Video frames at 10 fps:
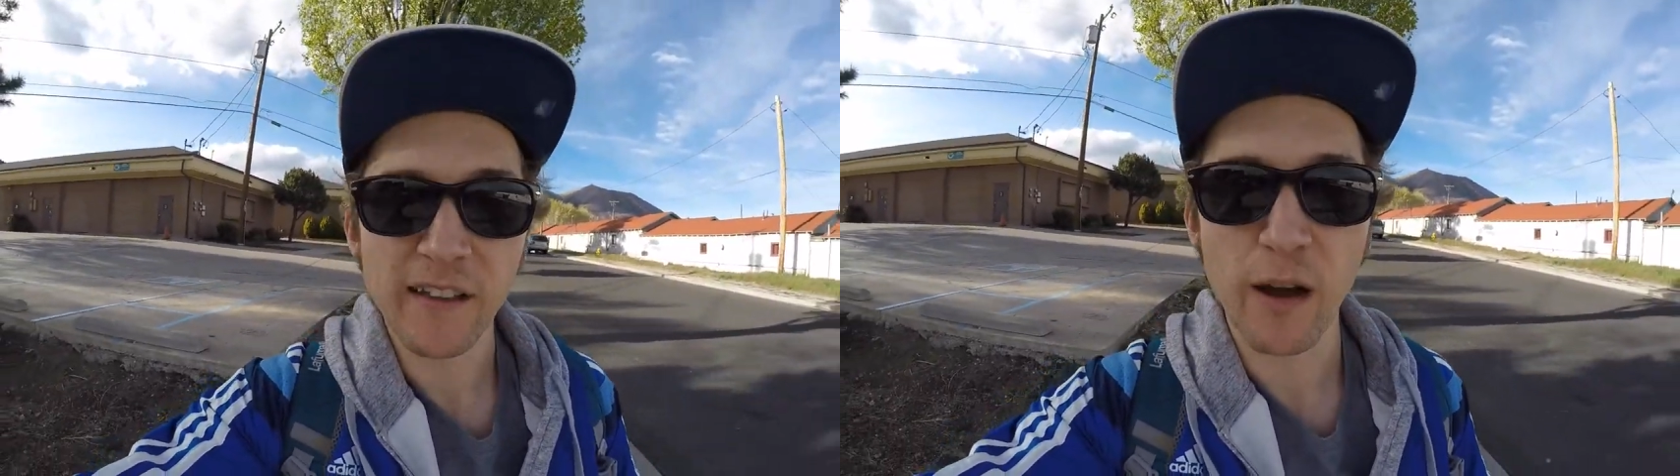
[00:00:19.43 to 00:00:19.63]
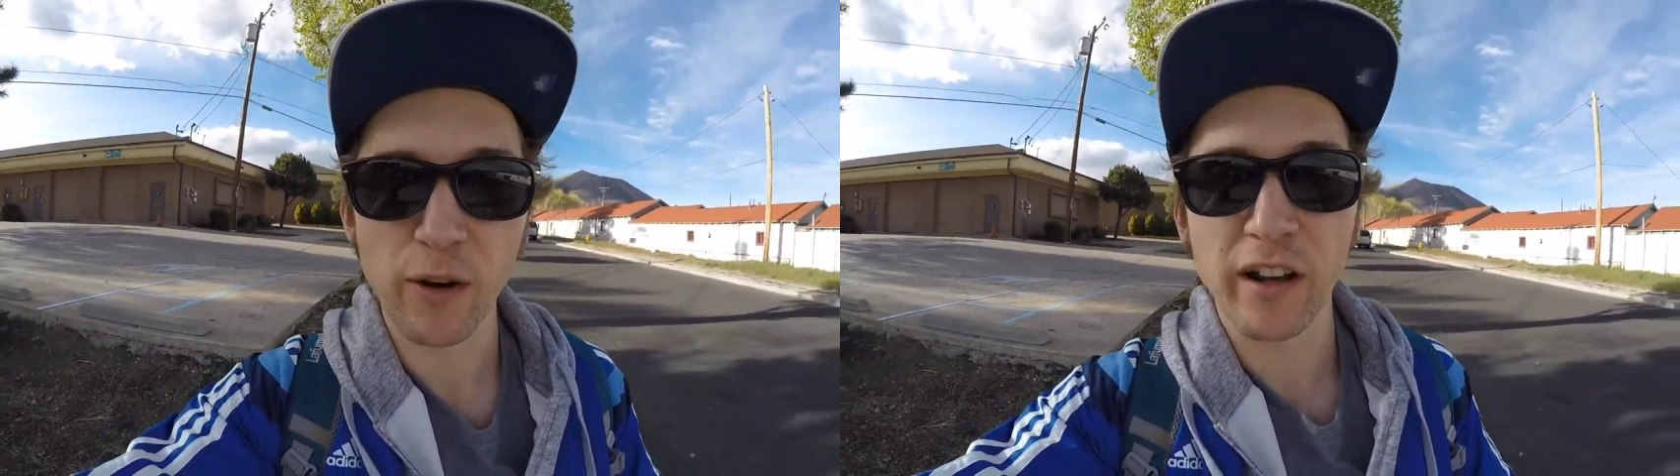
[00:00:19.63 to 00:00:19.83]

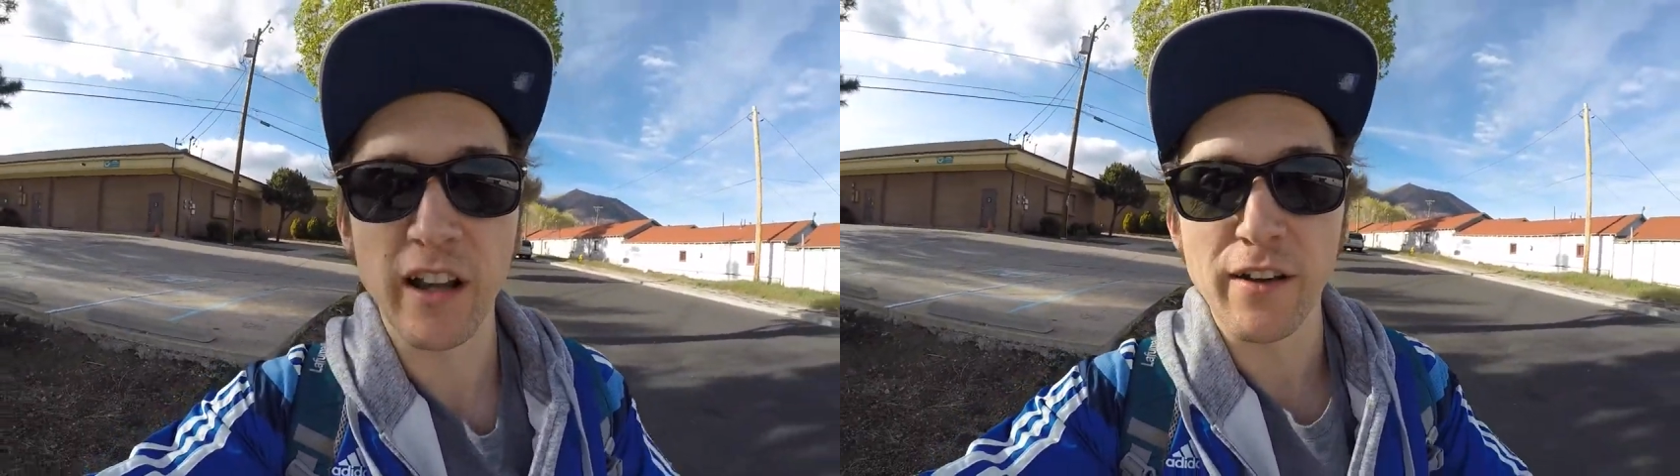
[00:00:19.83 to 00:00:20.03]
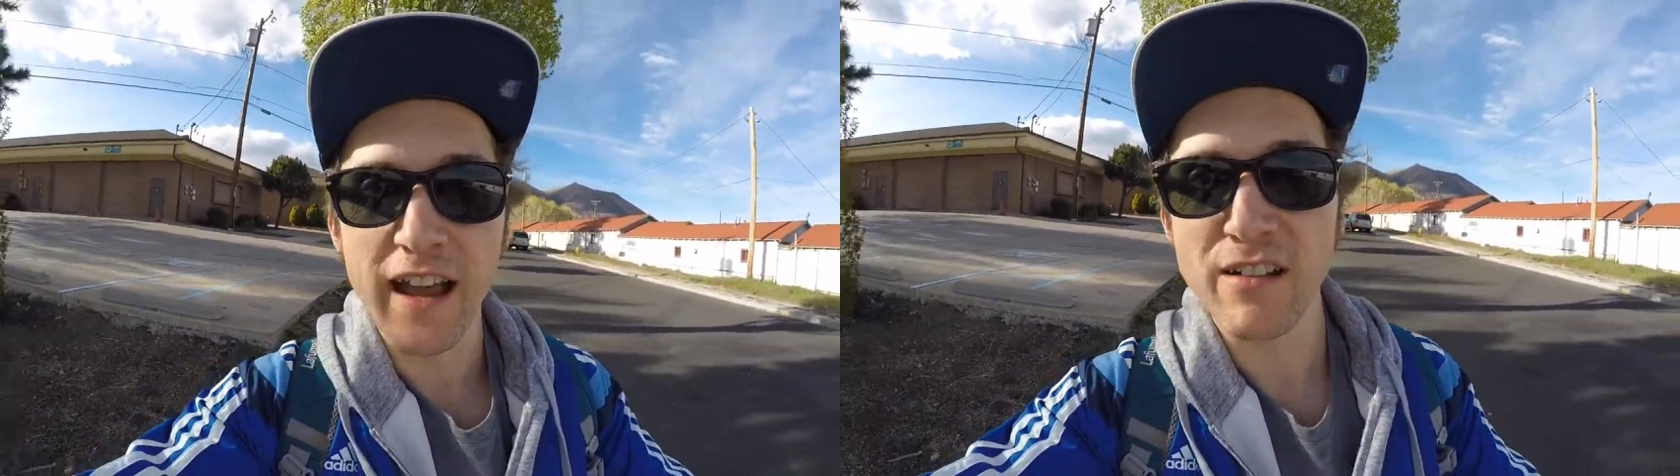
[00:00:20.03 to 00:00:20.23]
Now we're going to
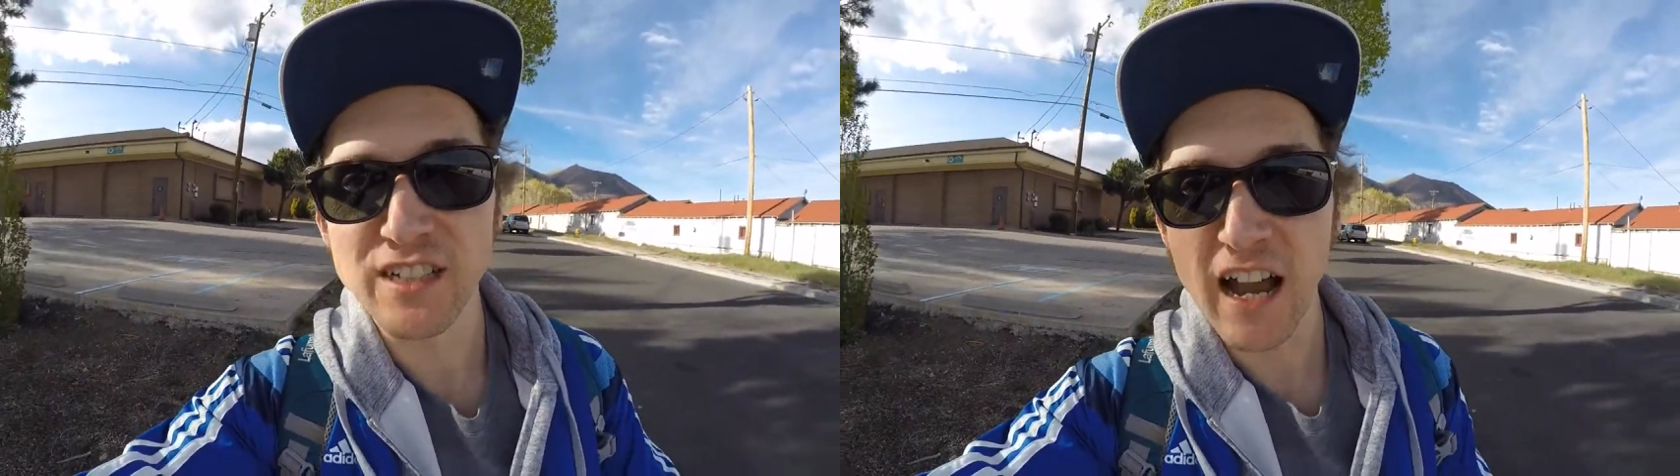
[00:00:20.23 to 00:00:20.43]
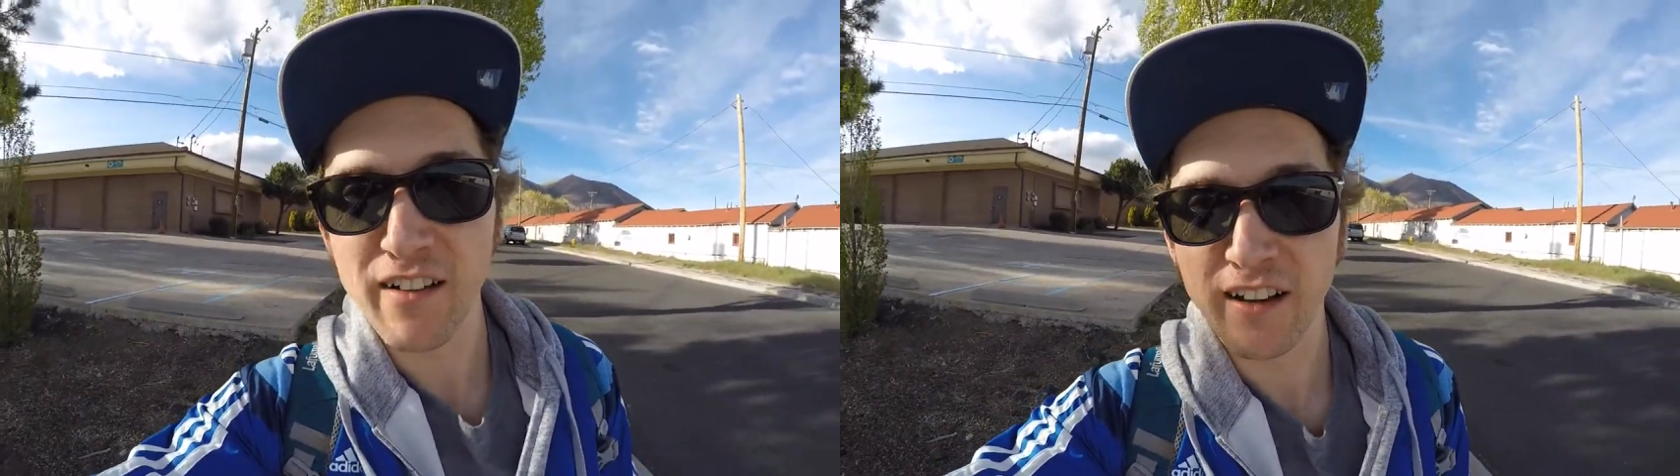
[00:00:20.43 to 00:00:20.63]
go
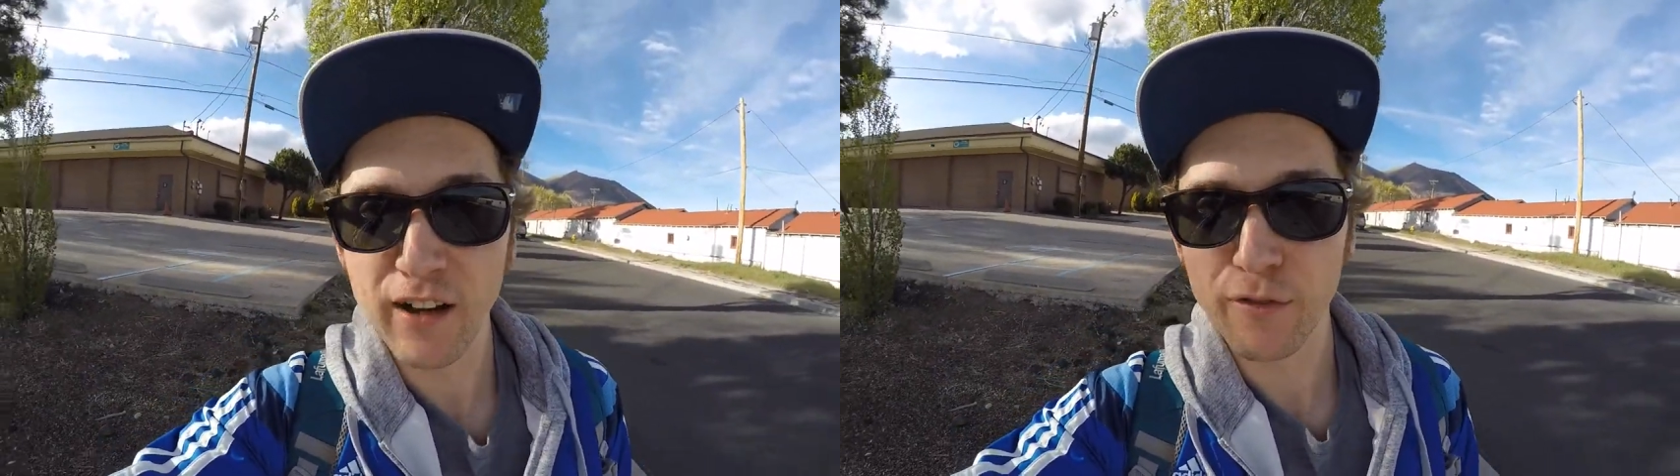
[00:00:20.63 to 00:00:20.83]
downtown and do